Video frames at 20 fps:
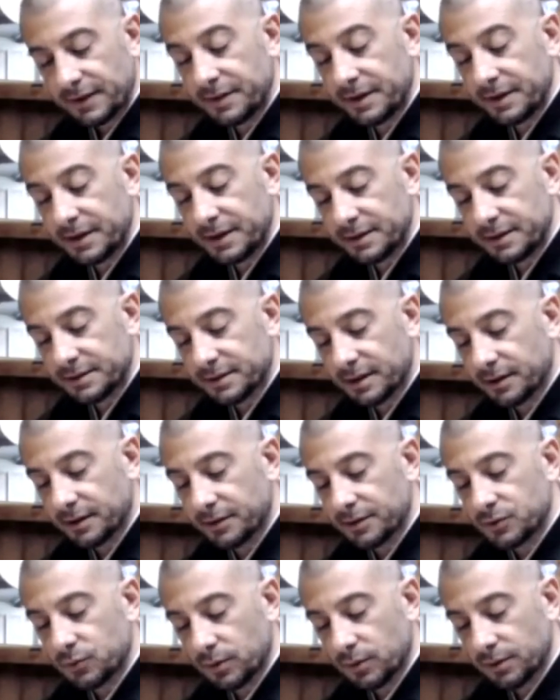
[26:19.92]
These are
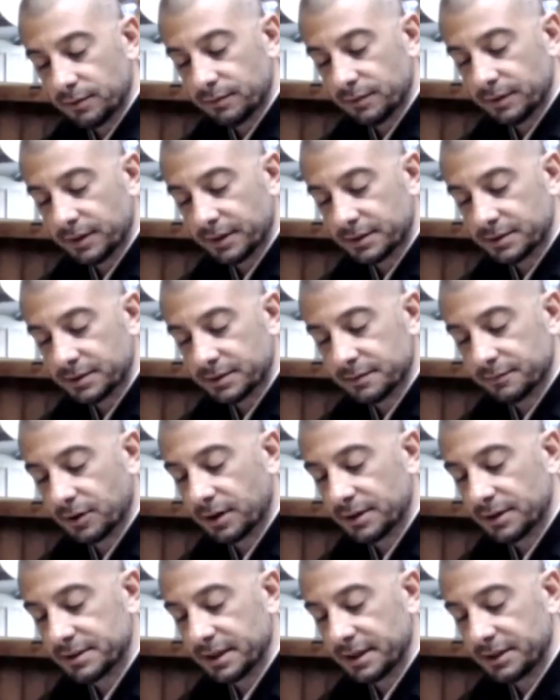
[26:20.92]
the 12 links of
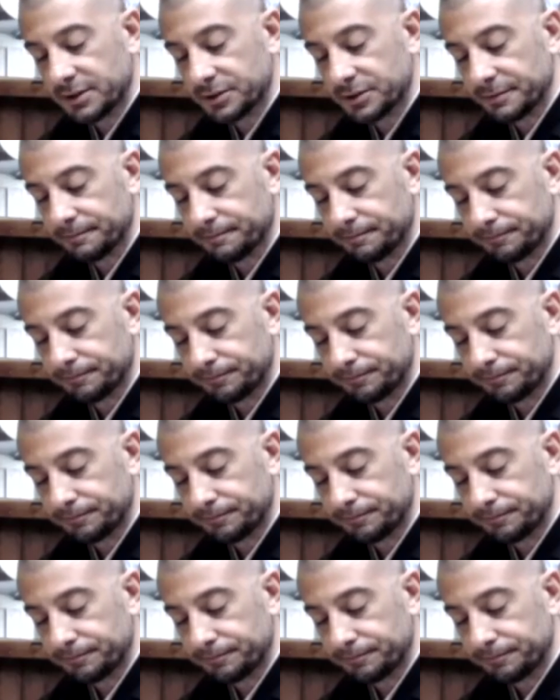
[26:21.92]
causation.